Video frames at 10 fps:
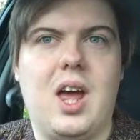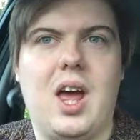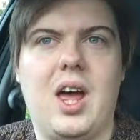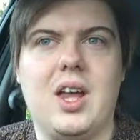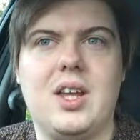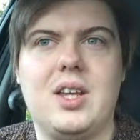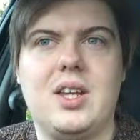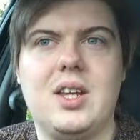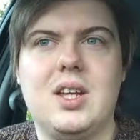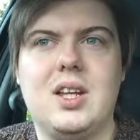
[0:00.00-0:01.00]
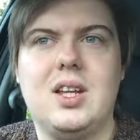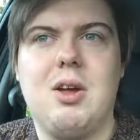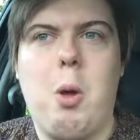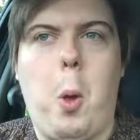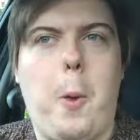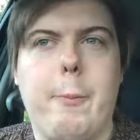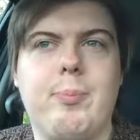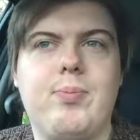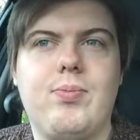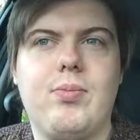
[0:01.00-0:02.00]
And
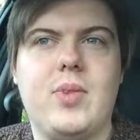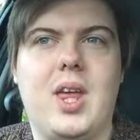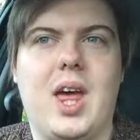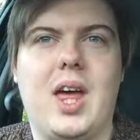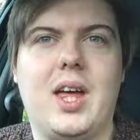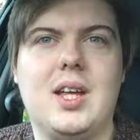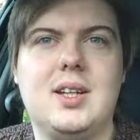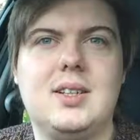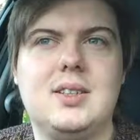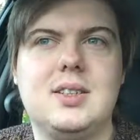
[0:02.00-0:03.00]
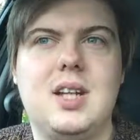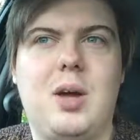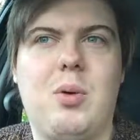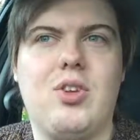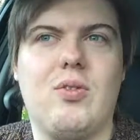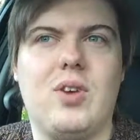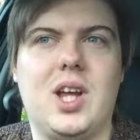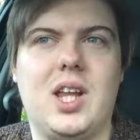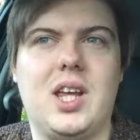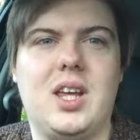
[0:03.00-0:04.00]
yeah, it wasn't
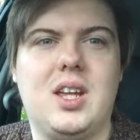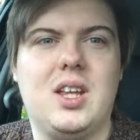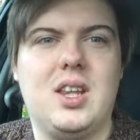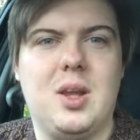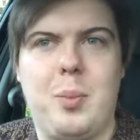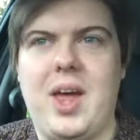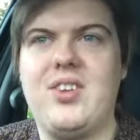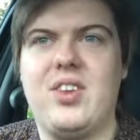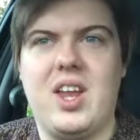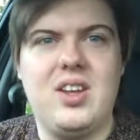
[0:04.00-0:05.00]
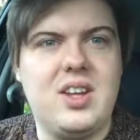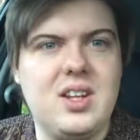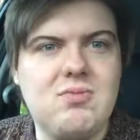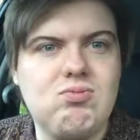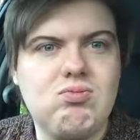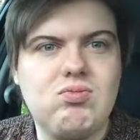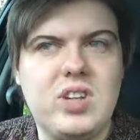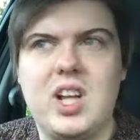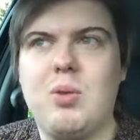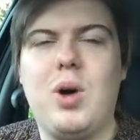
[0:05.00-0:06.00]
really the best ending
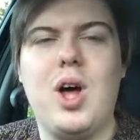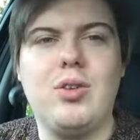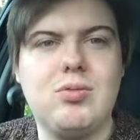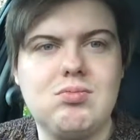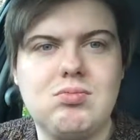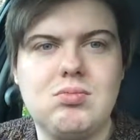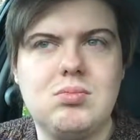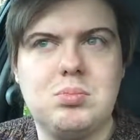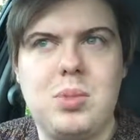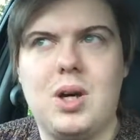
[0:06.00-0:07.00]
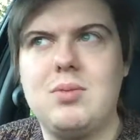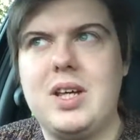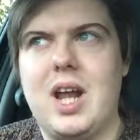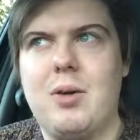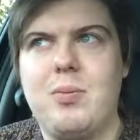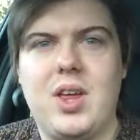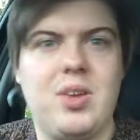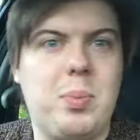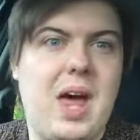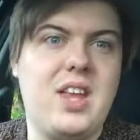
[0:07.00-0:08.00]
in the world, but you know,
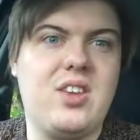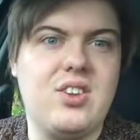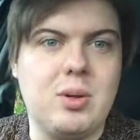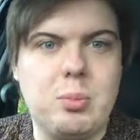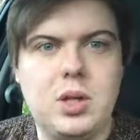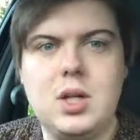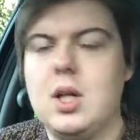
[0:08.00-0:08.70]
it's better than some.